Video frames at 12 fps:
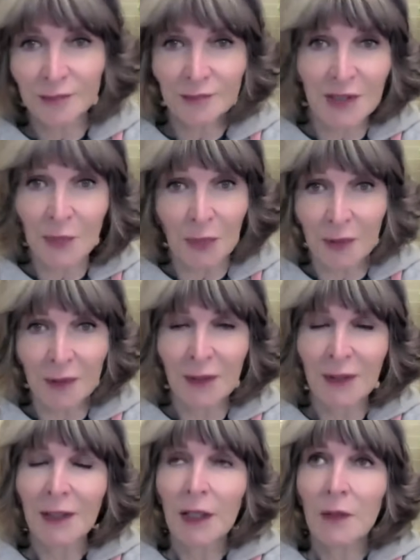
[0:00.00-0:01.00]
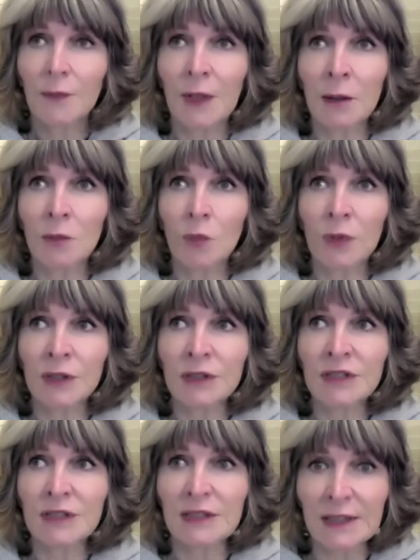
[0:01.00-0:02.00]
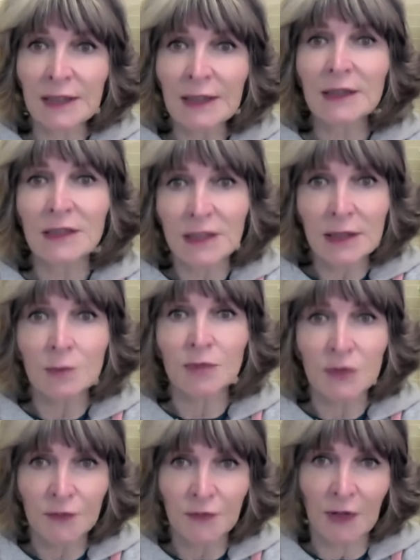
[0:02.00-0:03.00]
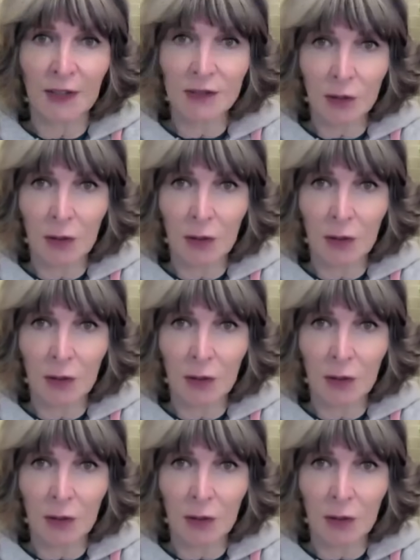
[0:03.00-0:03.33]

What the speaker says: people, then we're digging deep to find